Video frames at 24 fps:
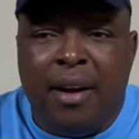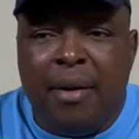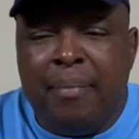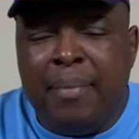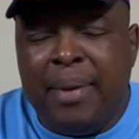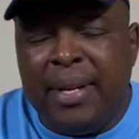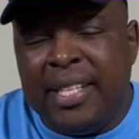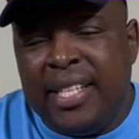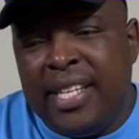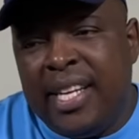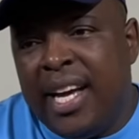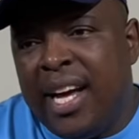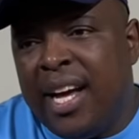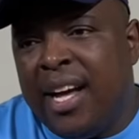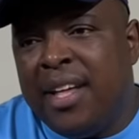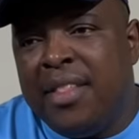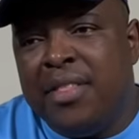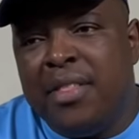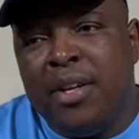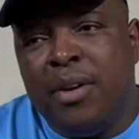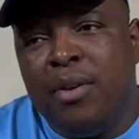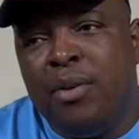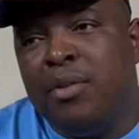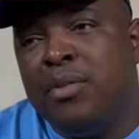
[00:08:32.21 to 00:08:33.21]
but yeah,
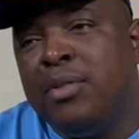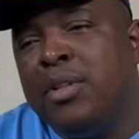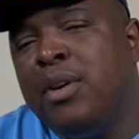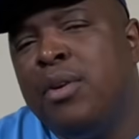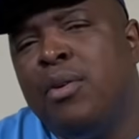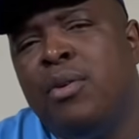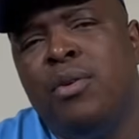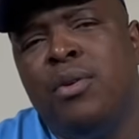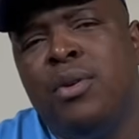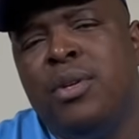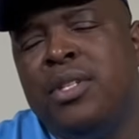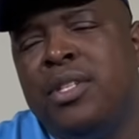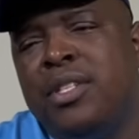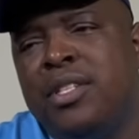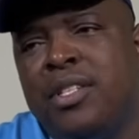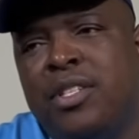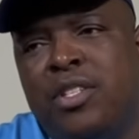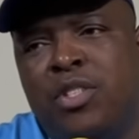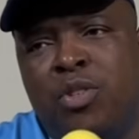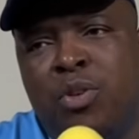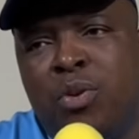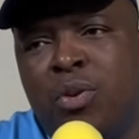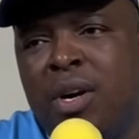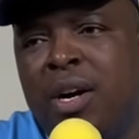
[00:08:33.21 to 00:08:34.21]
they always
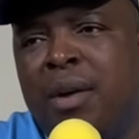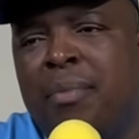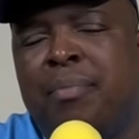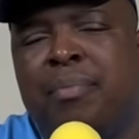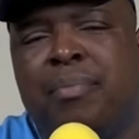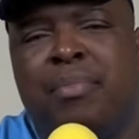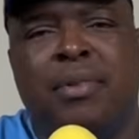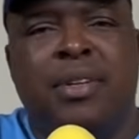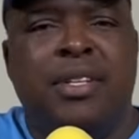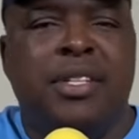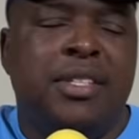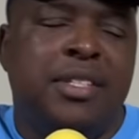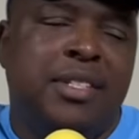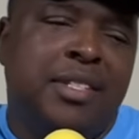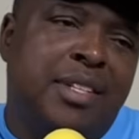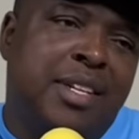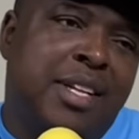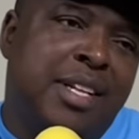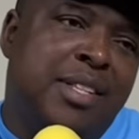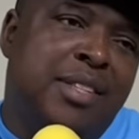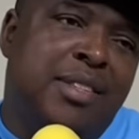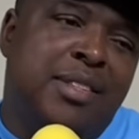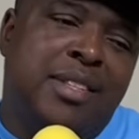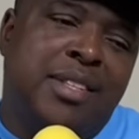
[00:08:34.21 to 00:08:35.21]
show up
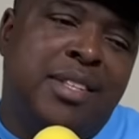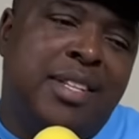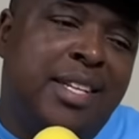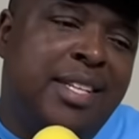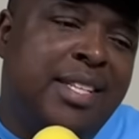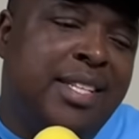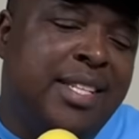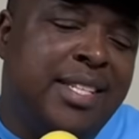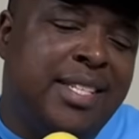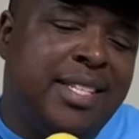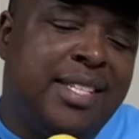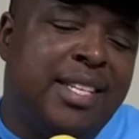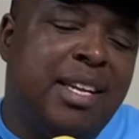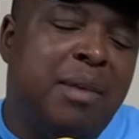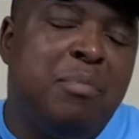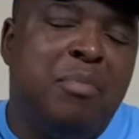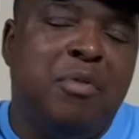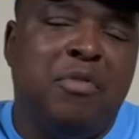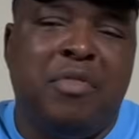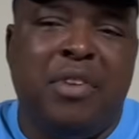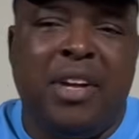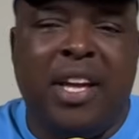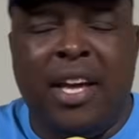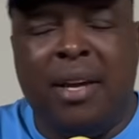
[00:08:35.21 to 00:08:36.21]
in these type
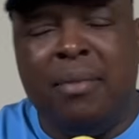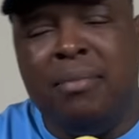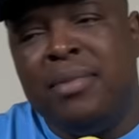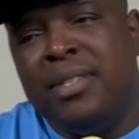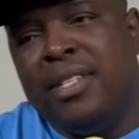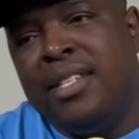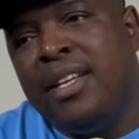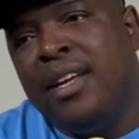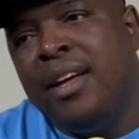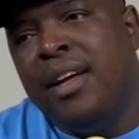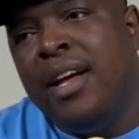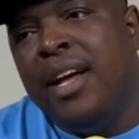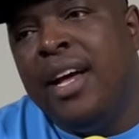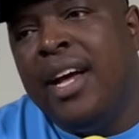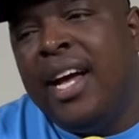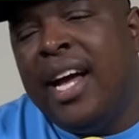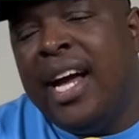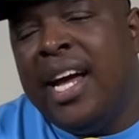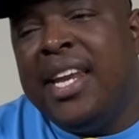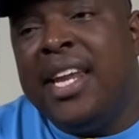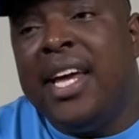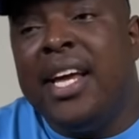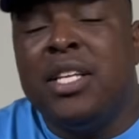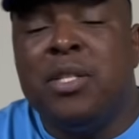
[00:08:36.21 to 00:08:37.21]
of games,
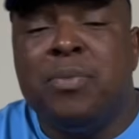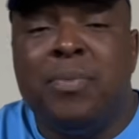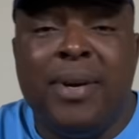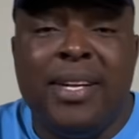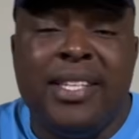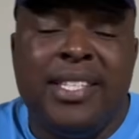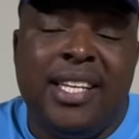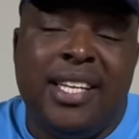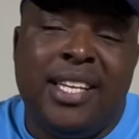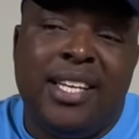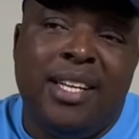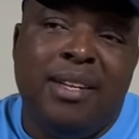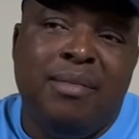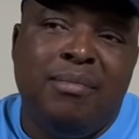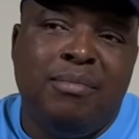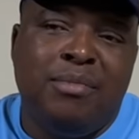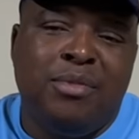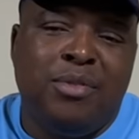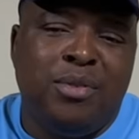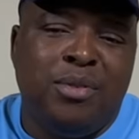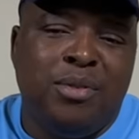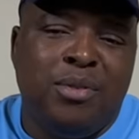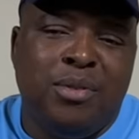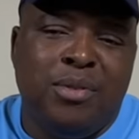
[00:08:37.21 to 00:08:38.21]
and I expected him
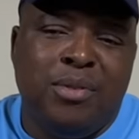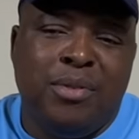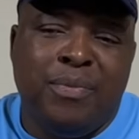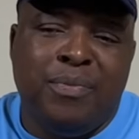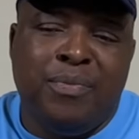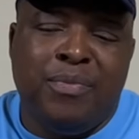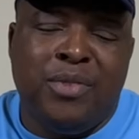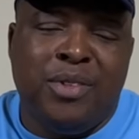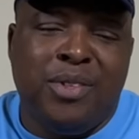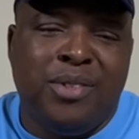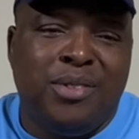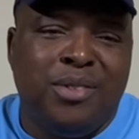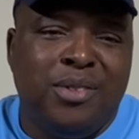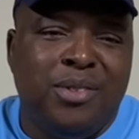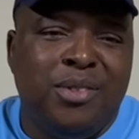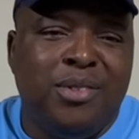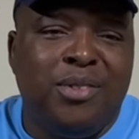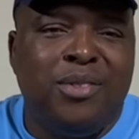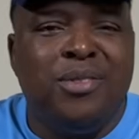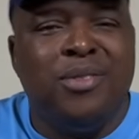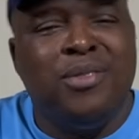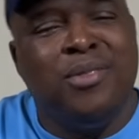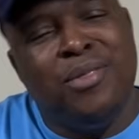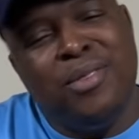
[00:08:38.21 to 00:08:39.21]
to
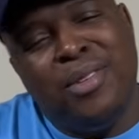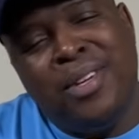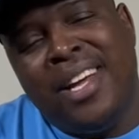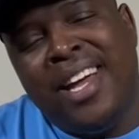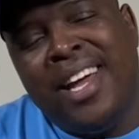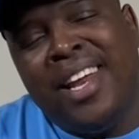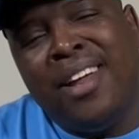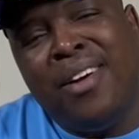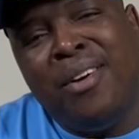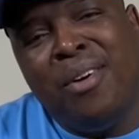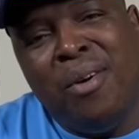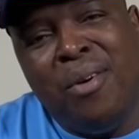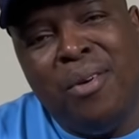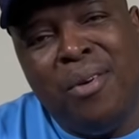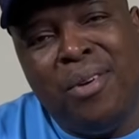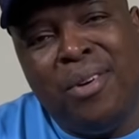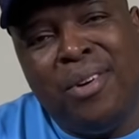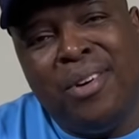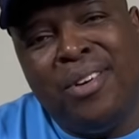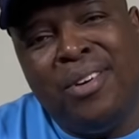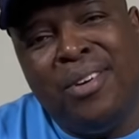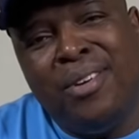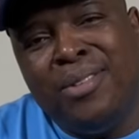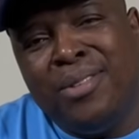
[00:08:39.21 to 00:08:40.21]
get a
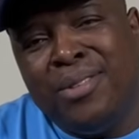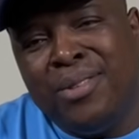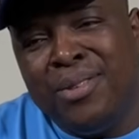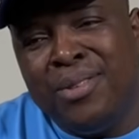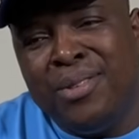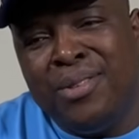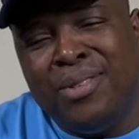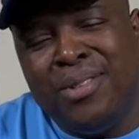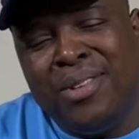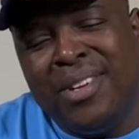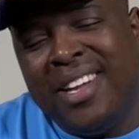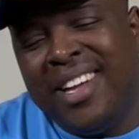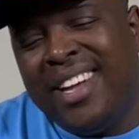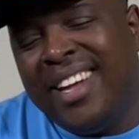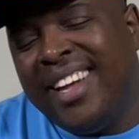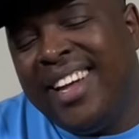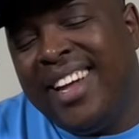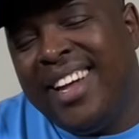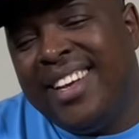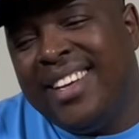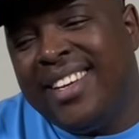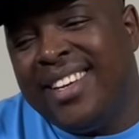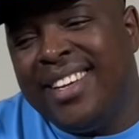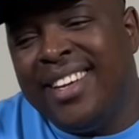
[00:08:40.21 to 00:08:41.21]
goal or two today,
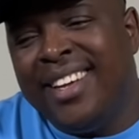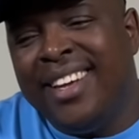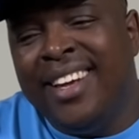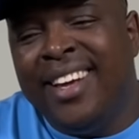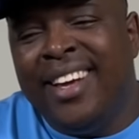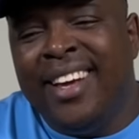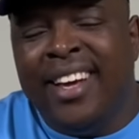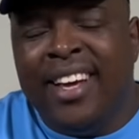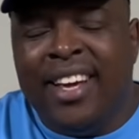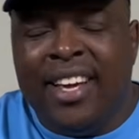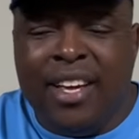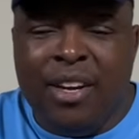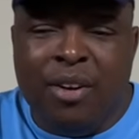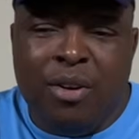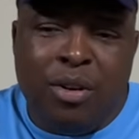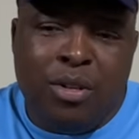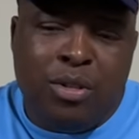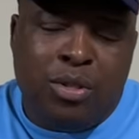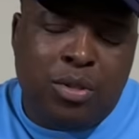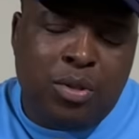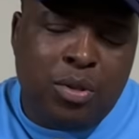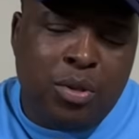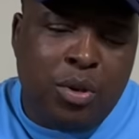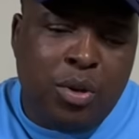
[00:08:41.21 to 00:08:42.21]
and he
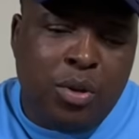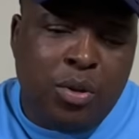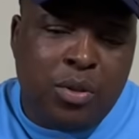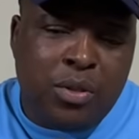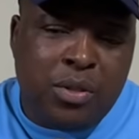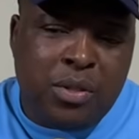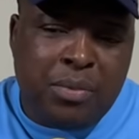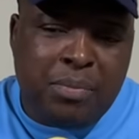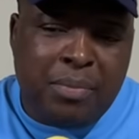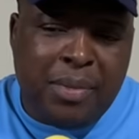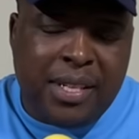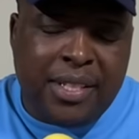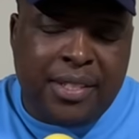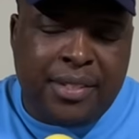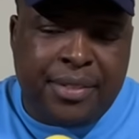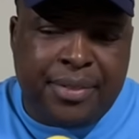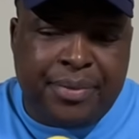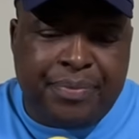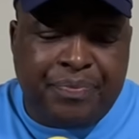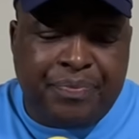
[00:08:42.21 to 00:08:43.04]
got 2 goals. But